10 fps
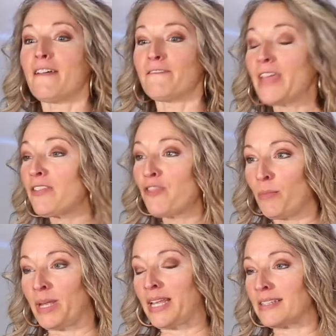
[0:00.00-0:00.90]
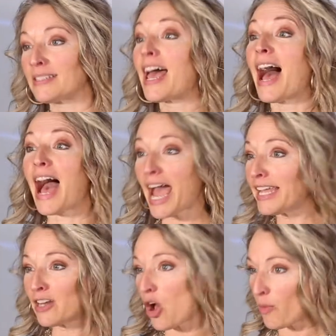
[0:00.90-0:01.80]
Faithful means I
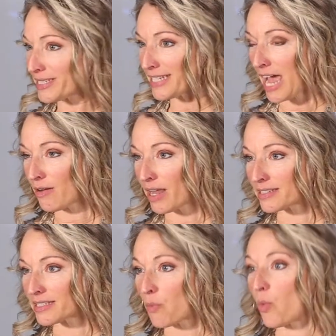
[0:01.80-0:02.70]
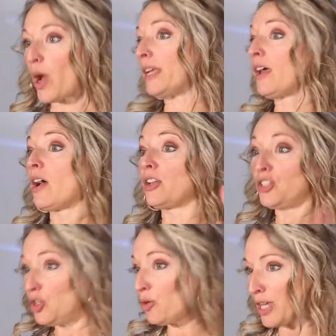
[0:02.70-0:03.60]
can always count on someone.
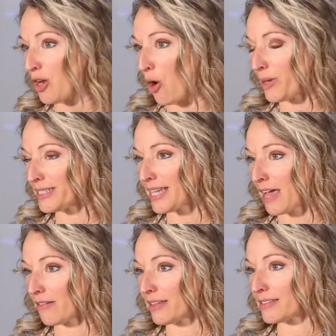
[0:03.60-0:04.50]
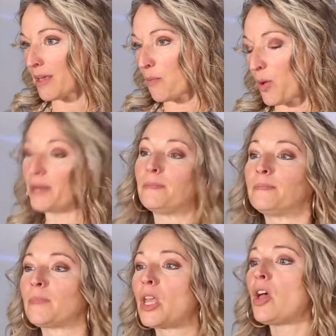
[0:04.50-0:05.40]
You can always count on someone.
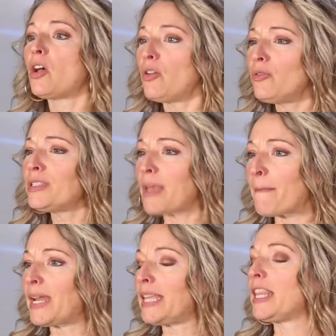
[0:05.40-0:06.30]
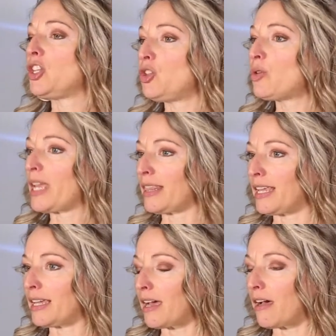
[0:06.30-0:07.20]
Who is somebody that you can
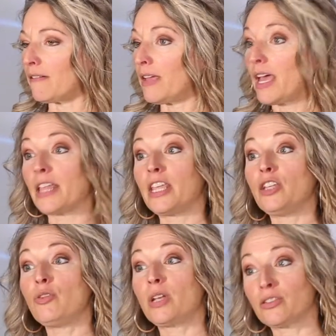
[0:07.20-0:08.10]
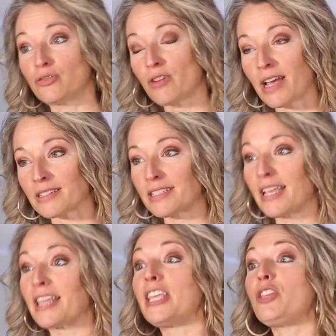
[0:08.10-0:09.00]
think of that you can trust,
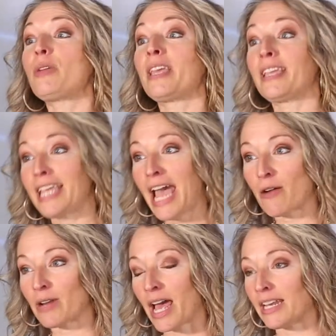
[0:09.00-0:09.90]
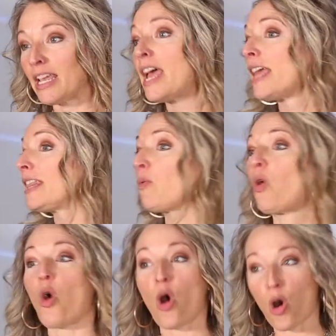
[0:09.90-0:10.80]
that you can count on, that
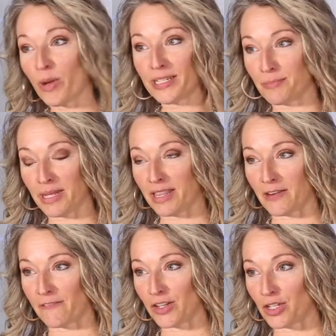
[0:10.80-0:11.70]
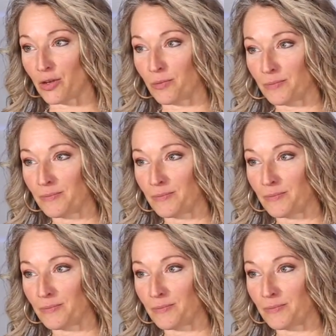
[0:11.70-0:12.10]
will always be there for you?